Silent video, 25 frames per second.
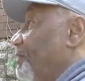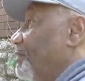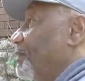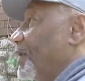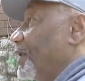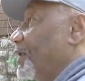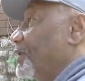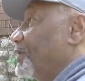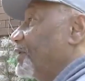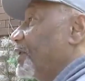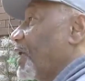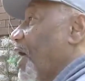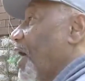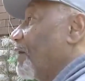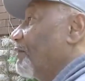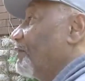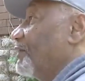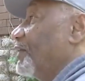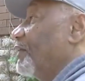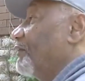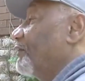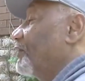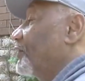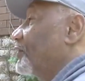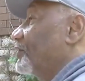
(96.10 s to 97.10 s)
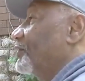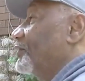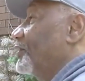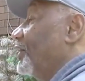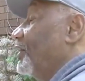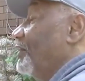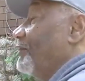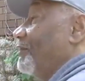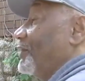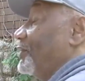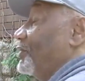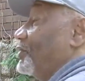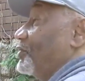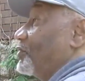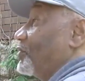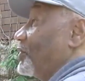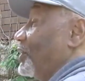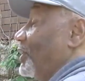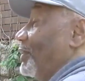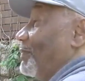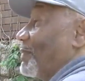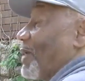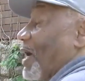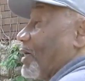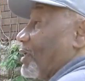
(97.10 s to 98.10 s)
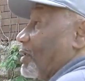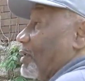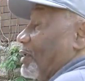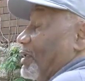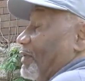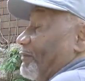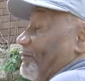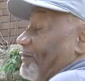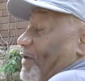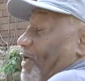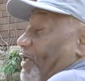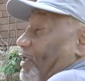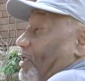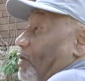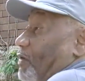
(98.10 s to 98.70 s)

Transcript: bit much. I never even dreamed. I, in